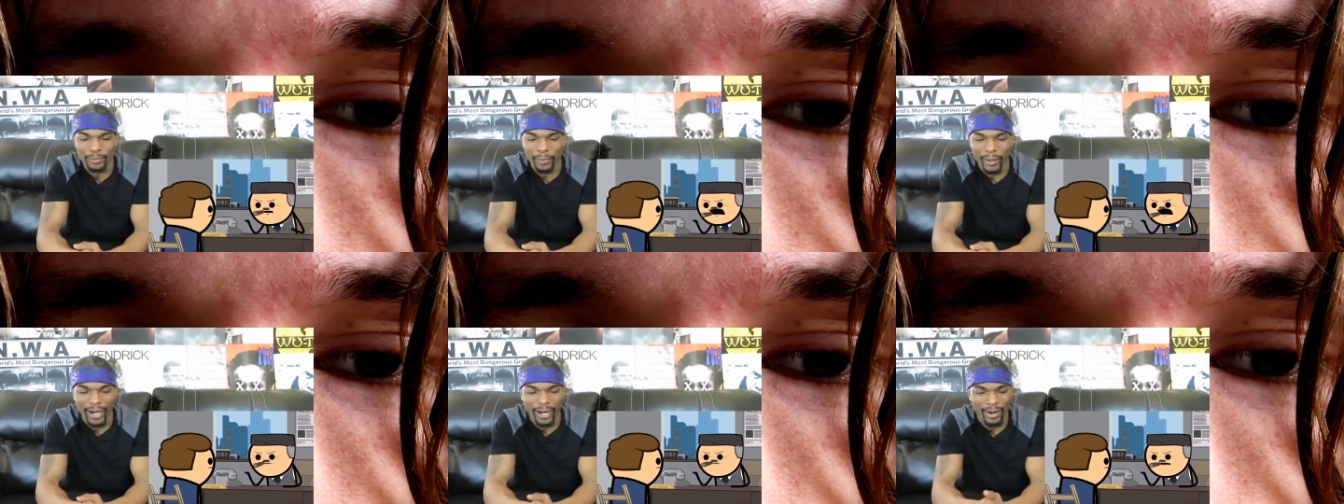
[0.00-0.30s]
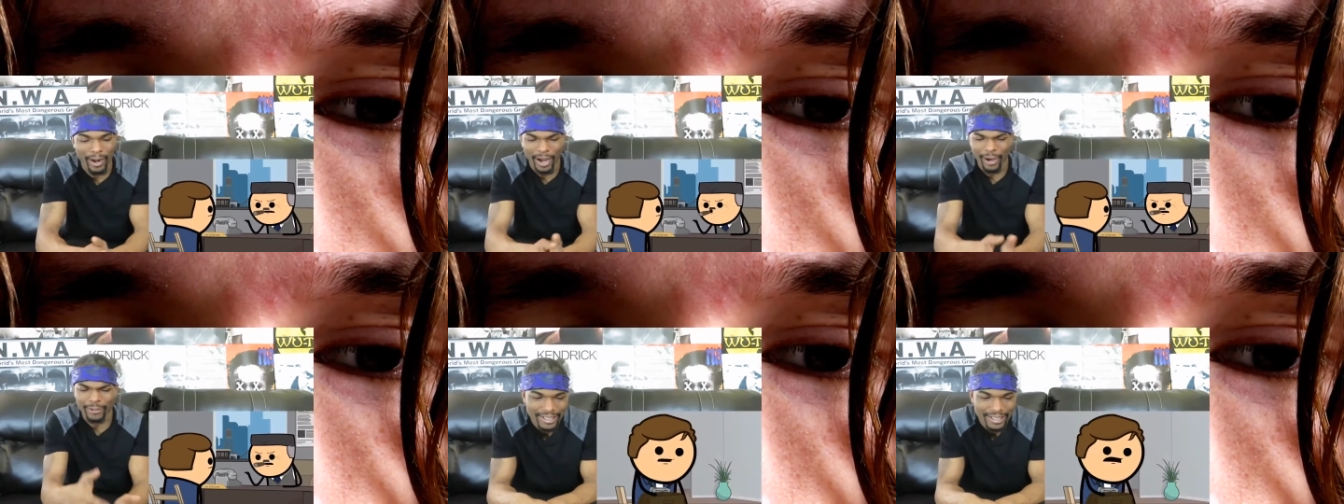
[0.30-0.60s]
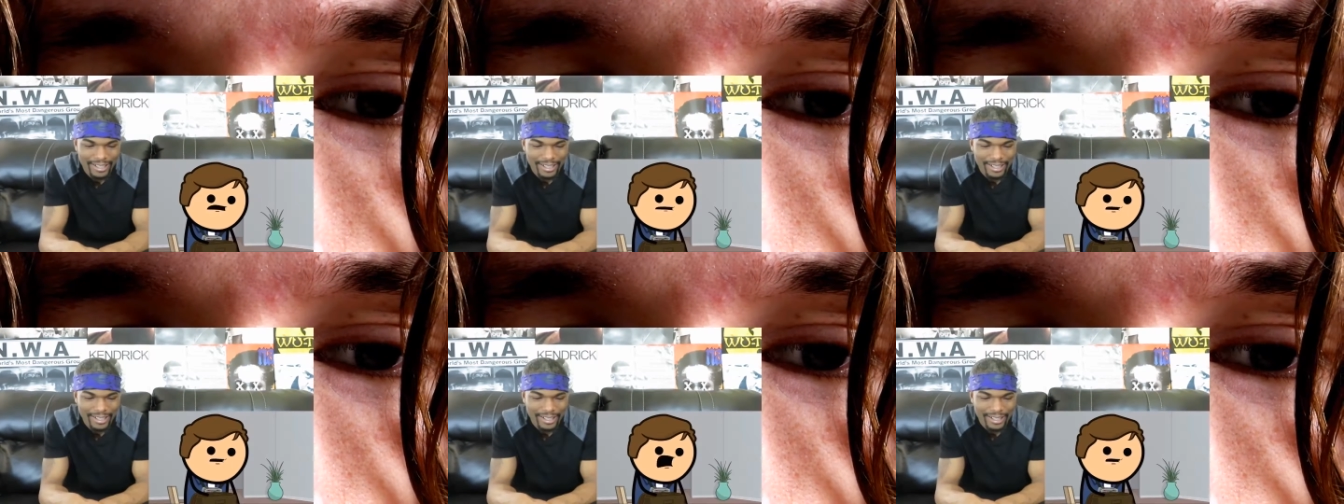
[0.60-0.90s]
Spider.
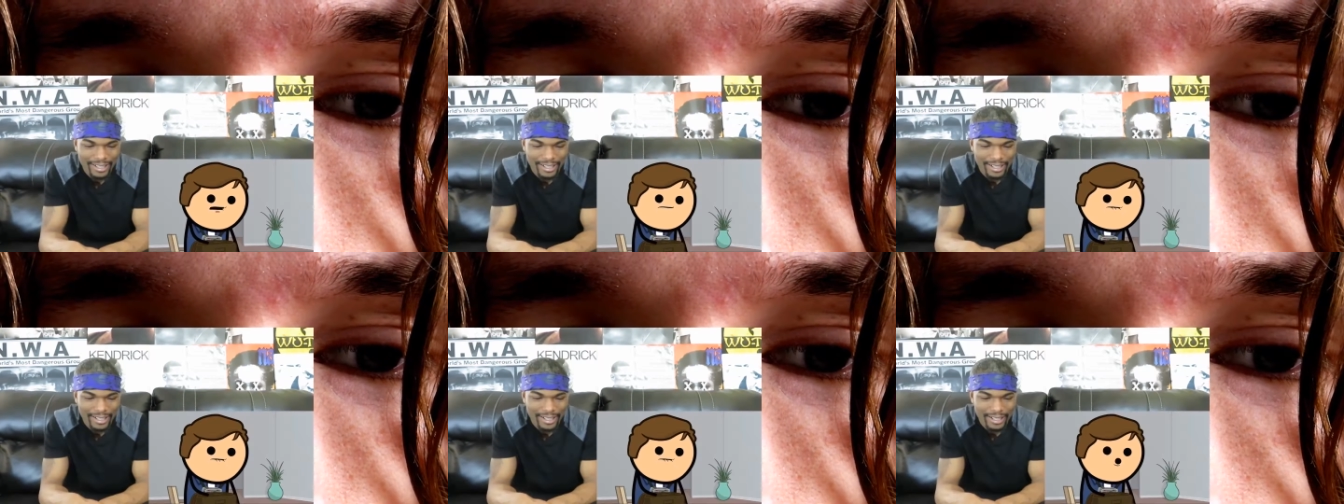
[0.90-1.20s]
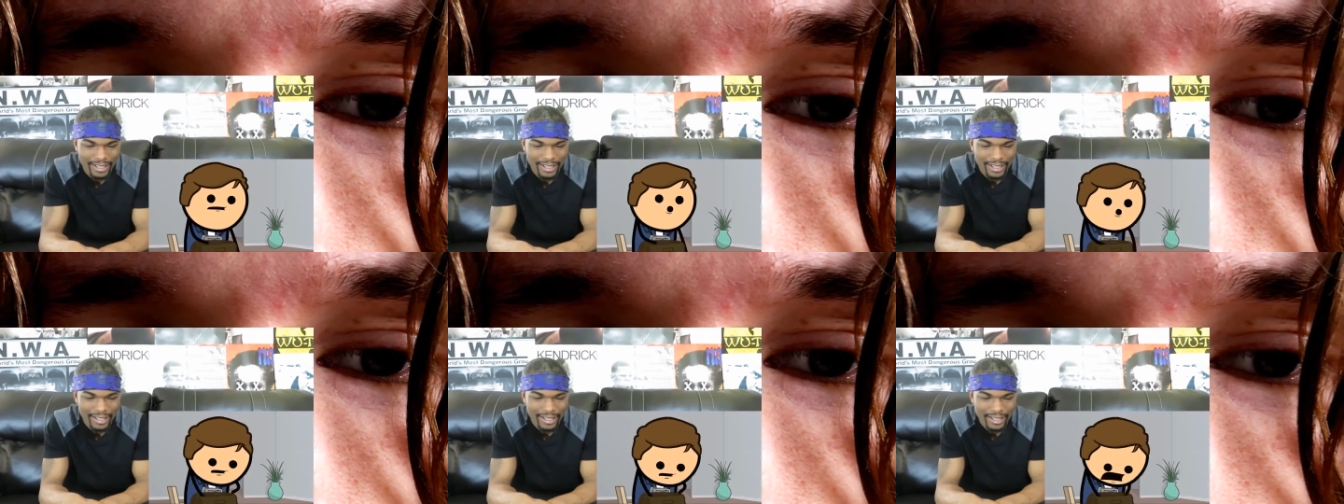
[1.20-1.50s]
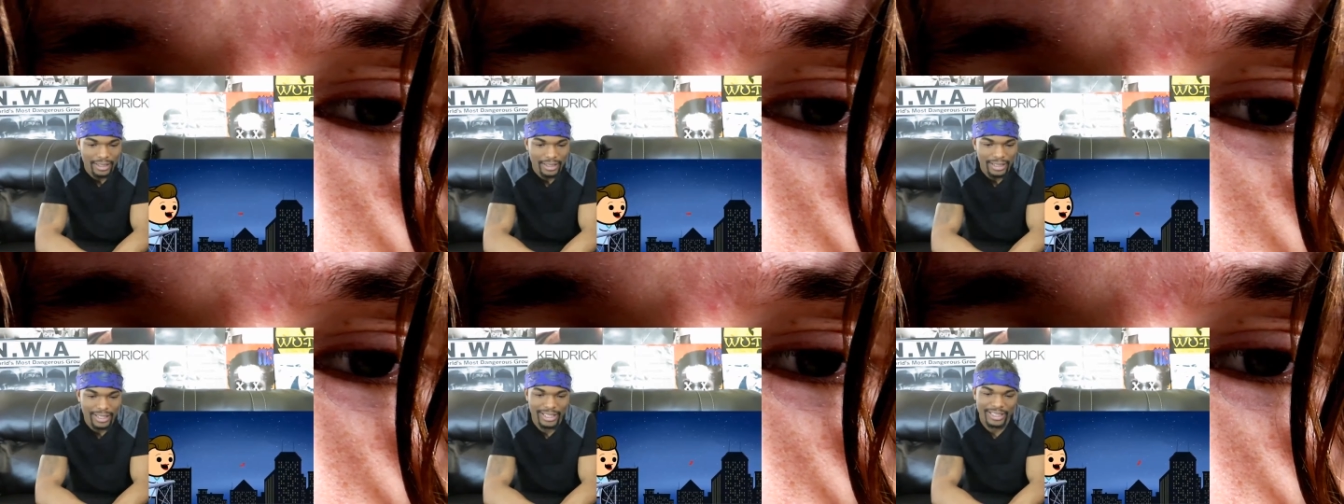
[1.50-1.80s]
I've got some photos.
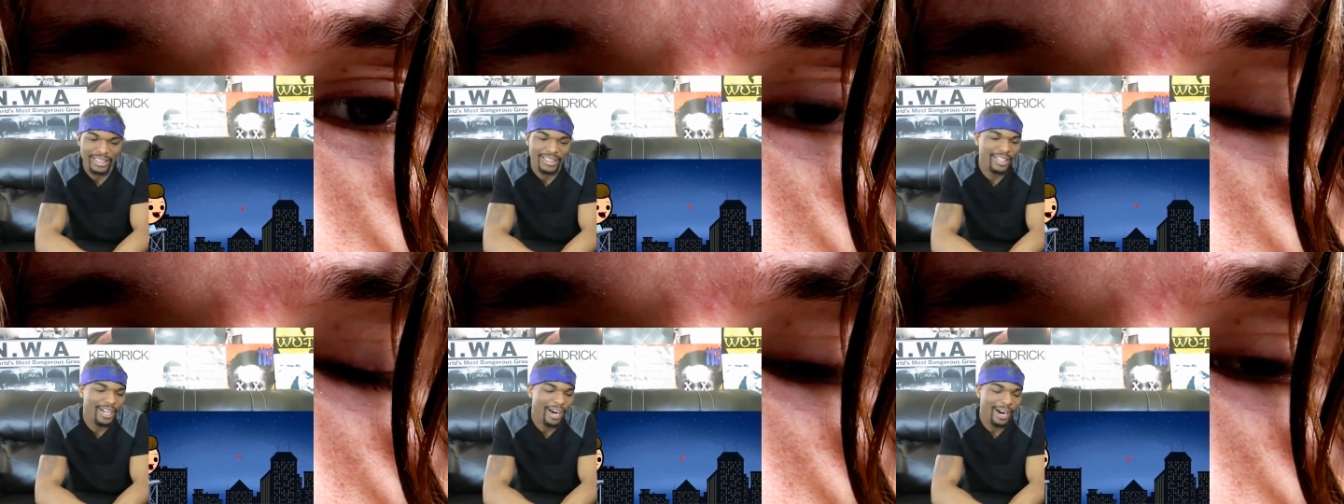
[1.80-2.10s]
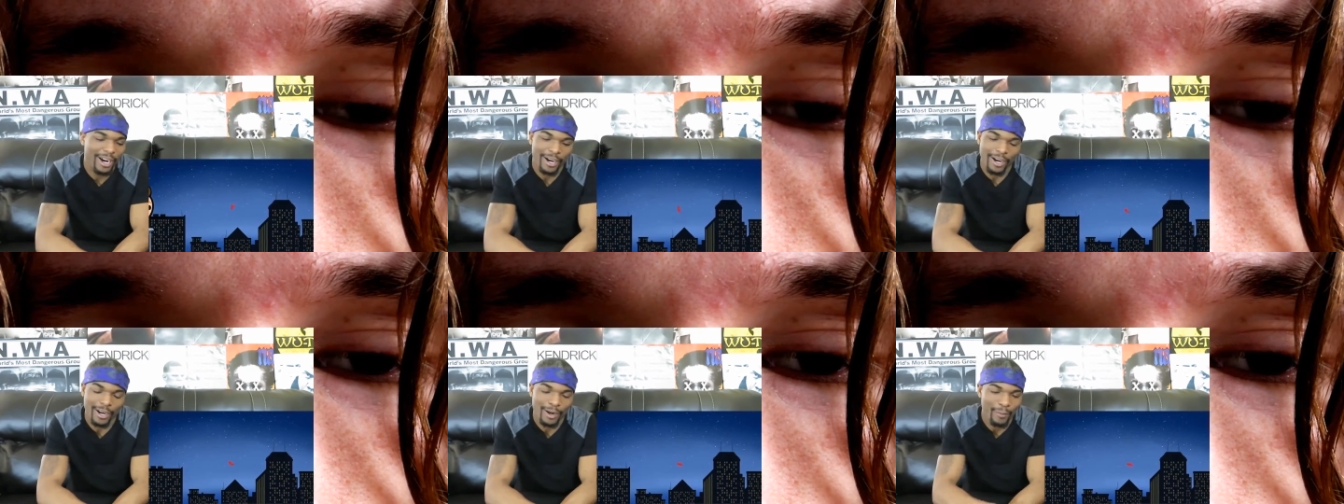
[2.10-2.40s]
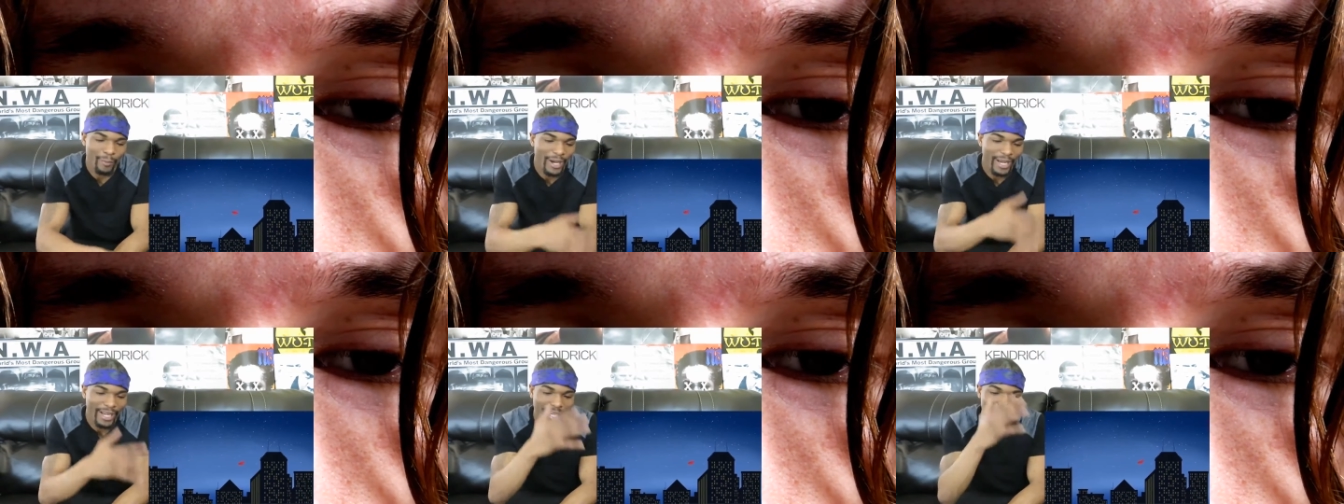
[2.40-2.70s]
It's not
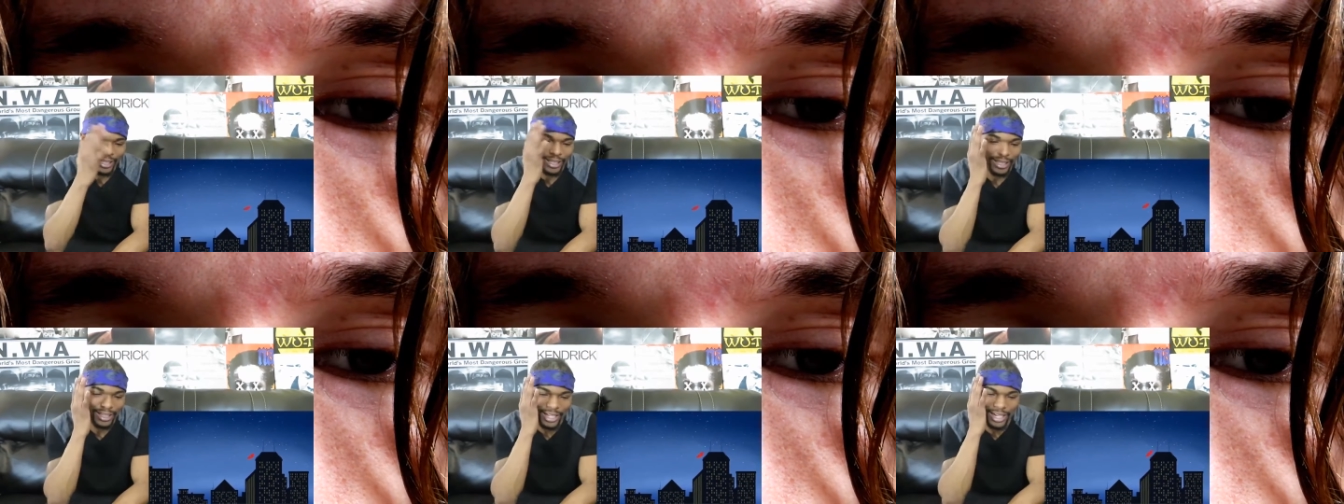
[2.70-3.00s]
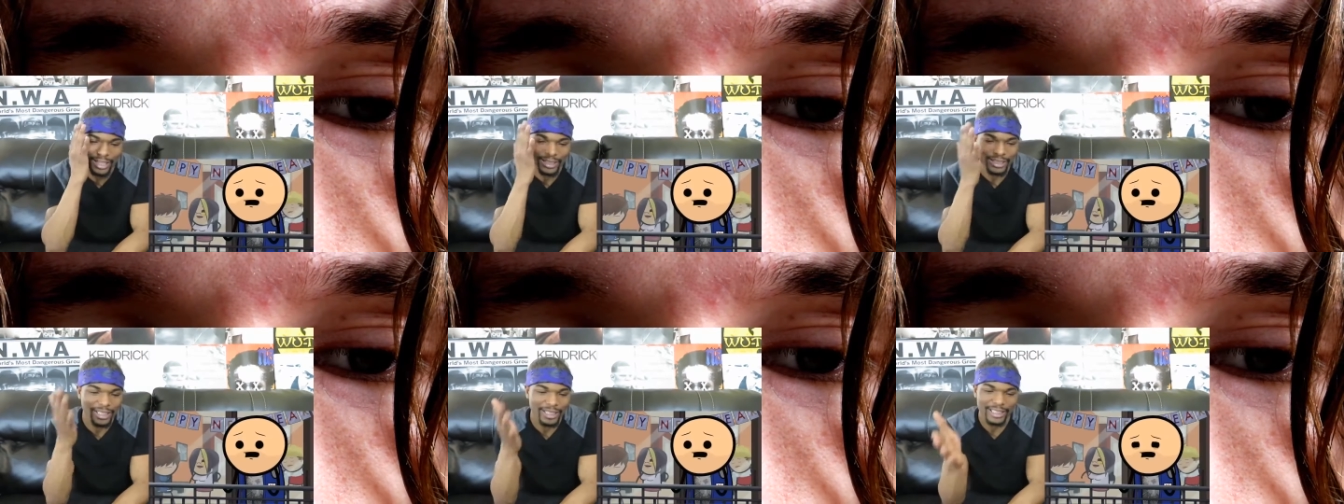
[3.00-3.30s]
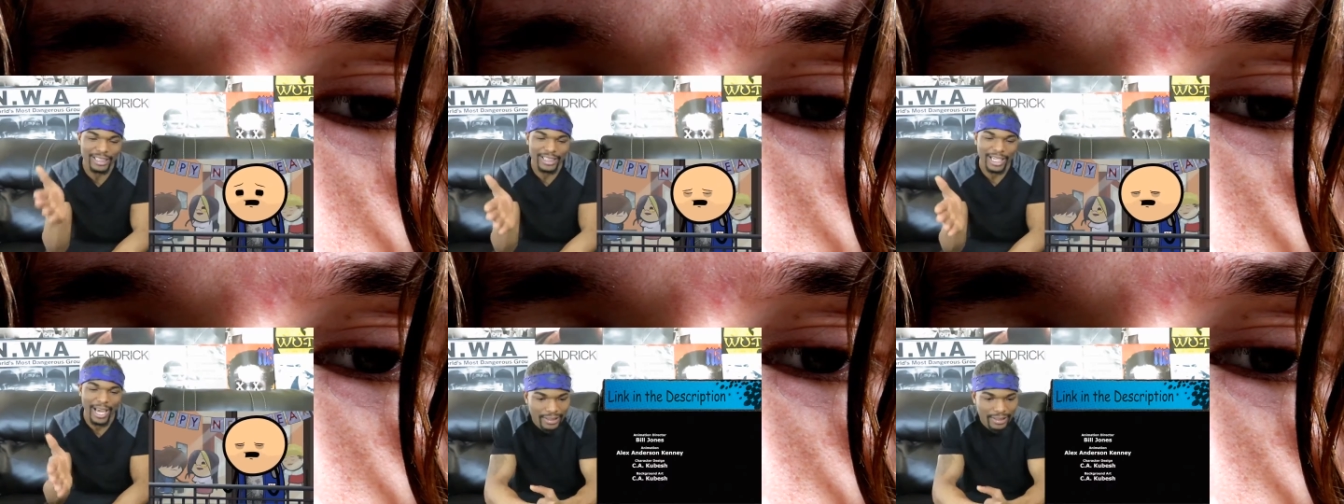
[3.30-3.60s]
gonna make it because
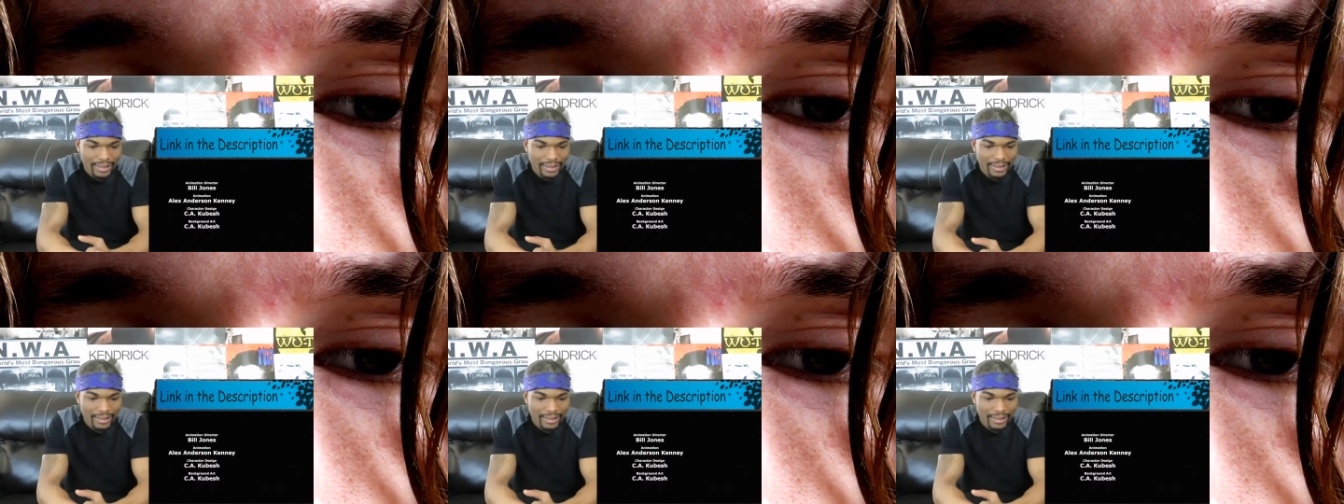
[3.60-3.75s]
he said.